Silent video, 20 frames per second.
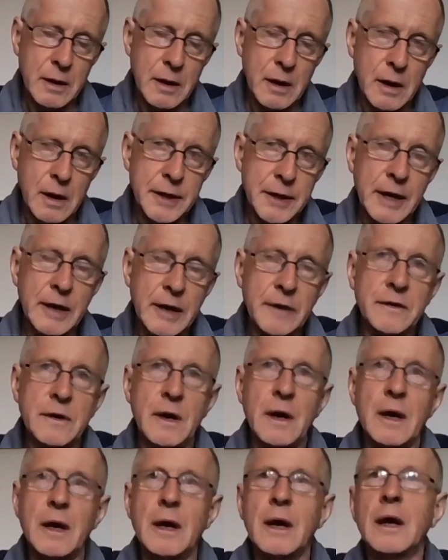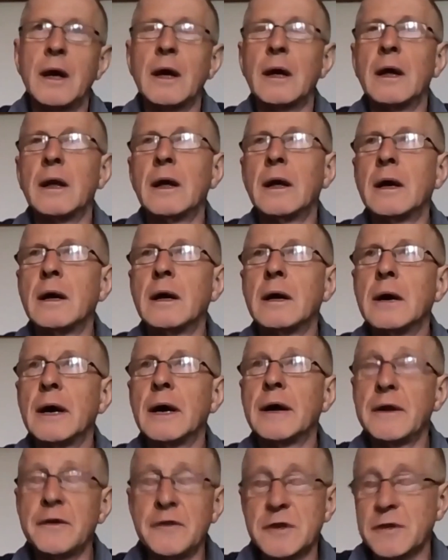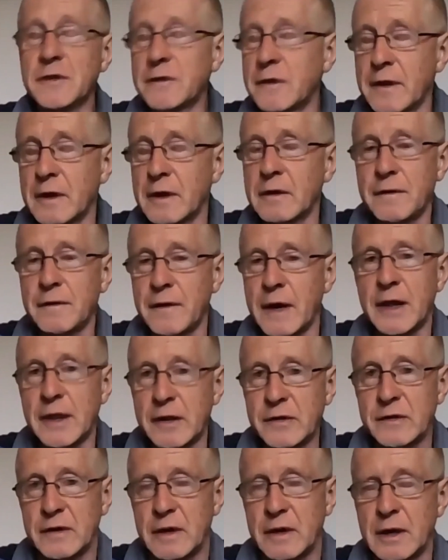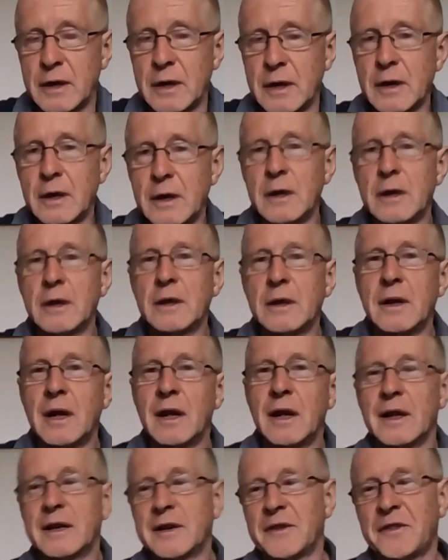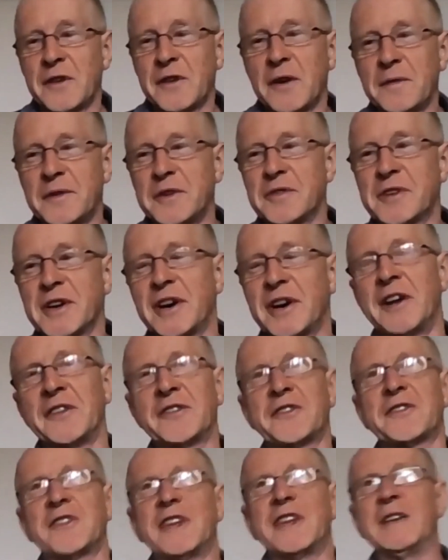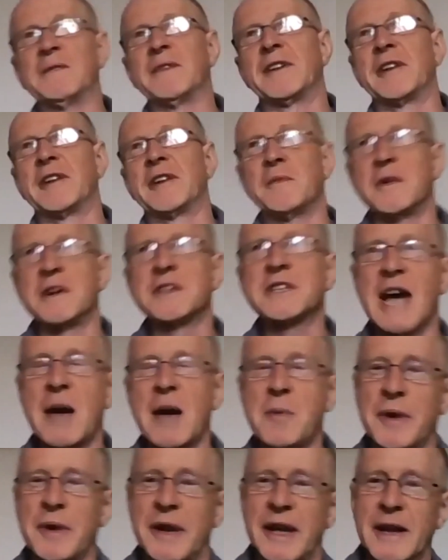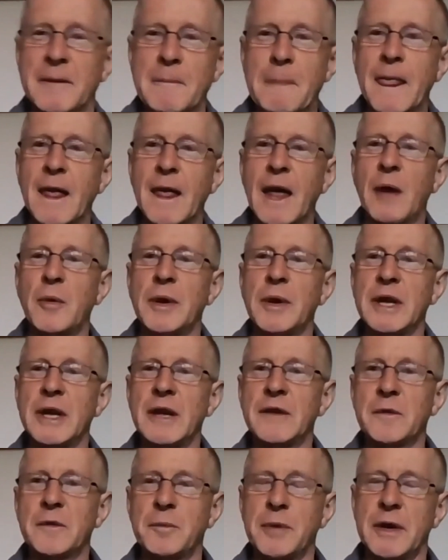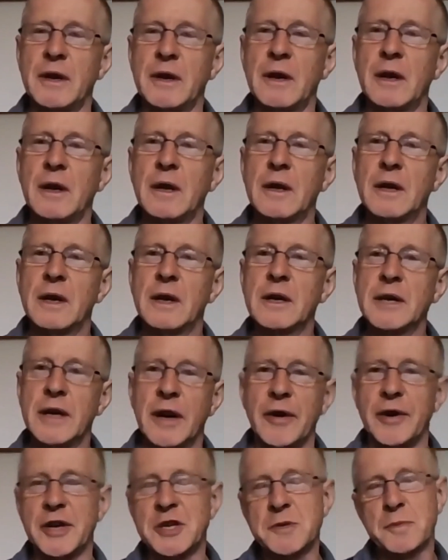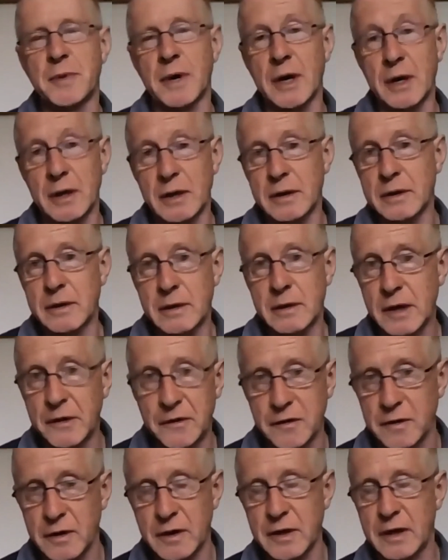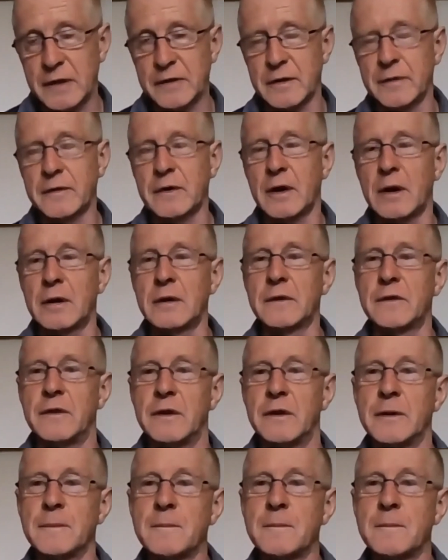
I think it is just a thing of faith, isn't it? Because often you can't see very much happening, and we need to be encouraged by these sort of things I've told you.